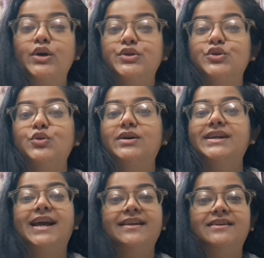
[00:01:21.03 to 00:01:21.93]
Yogurt
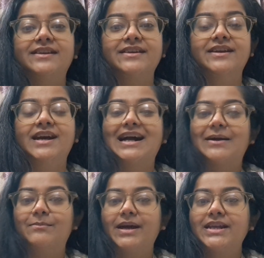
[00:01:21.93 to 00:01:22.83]
and honey.
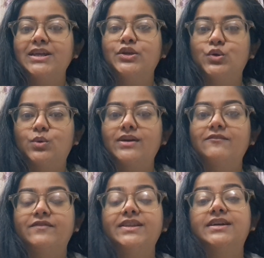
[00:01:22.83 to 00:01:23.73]
Combining yogurt
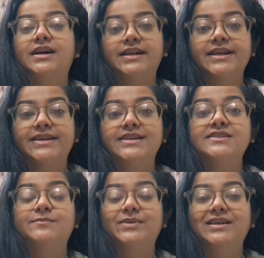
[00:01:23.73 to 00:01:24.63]
with honey is
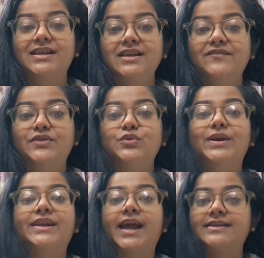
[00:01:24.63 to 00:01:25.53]
believed to
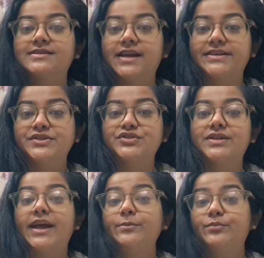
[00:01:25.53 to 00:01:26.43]
enhance digestion
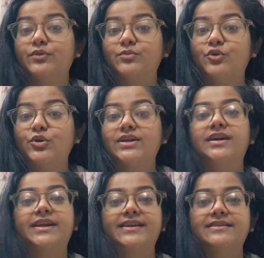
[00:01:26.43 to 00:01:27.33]
and promote
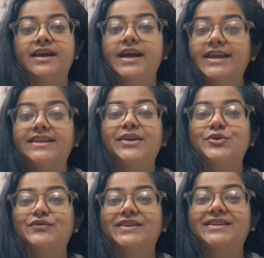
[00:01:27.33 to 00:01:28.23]
gut health in
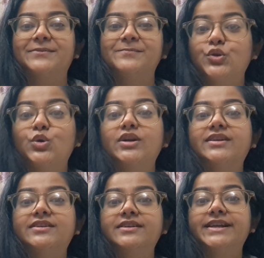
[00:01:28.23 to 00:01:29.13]
Ayurveda. Yogurt
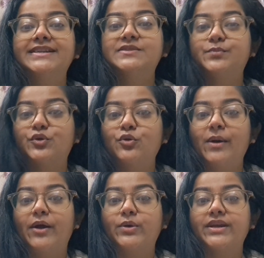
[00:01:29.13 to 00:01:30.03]
contains
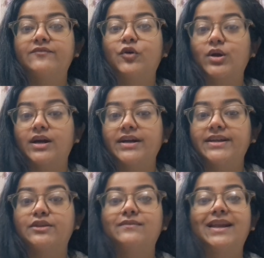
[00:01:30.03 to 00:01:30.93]
probiotic for gut
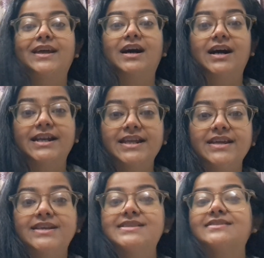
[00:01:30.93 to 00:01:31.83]
health, while
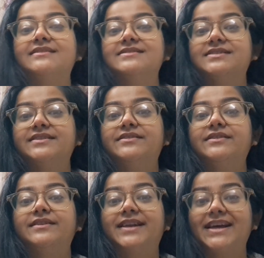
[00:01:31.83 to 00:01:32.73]
honey is considered
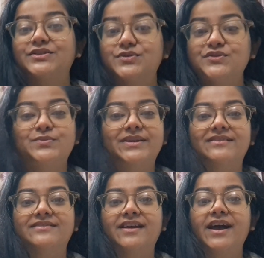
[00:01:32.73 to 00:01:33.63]
a natural
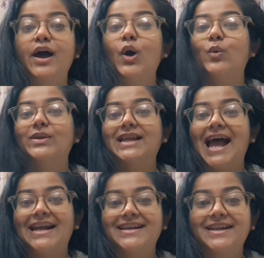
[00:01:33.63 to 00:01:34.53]
sweetener with
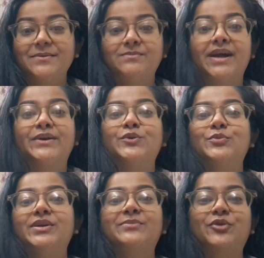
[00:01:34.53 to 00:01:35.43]

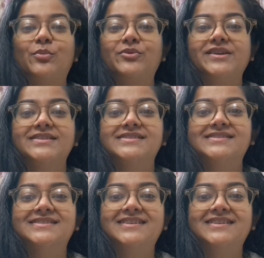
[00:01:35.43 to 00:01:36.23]
antimicrobial properties.